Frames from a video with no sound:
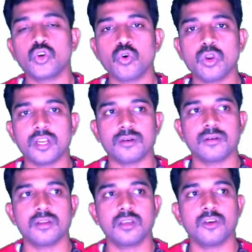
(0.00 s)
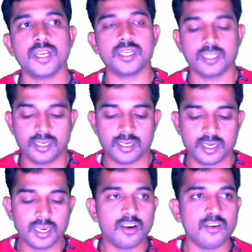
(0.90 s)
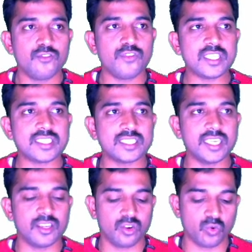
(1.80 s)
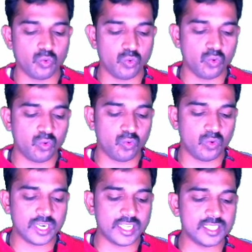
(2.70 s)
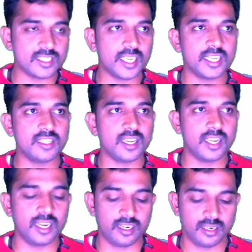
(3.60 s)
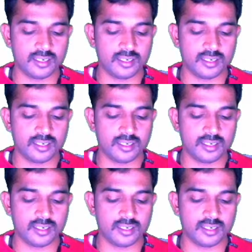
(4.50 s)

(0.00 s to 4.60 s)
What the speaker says: colon, right? First see what is there in the L.